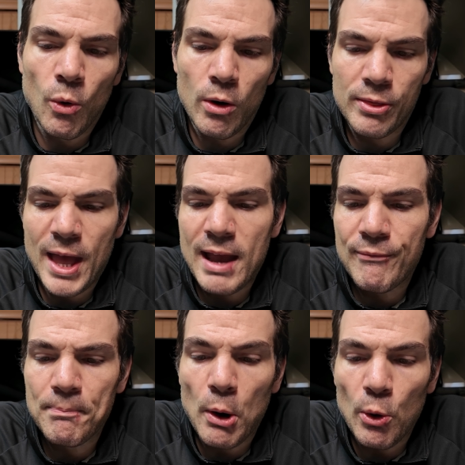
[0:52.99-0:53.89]
or
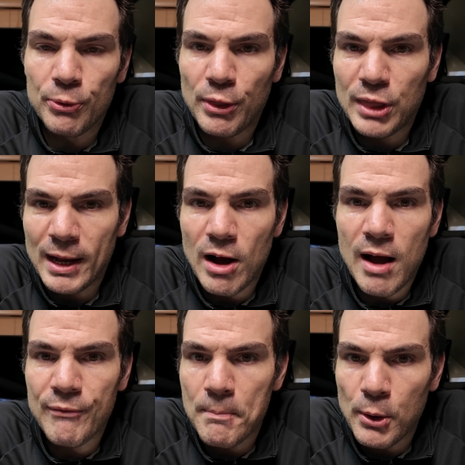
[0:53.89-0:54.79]
they've pulled the thing
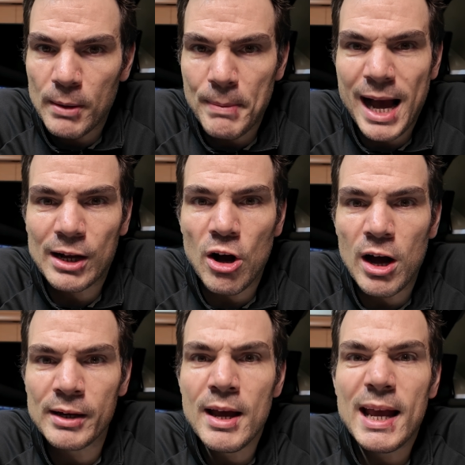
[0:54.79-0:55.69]
off and put it back
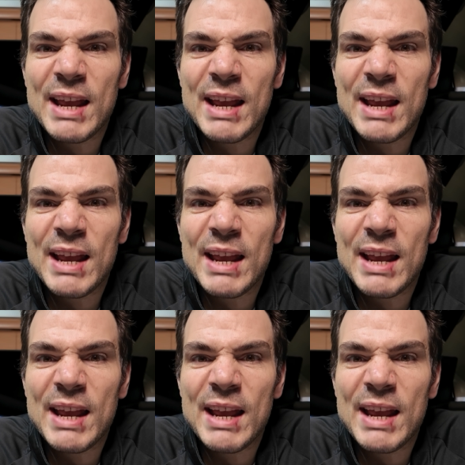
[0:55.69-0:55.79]
on.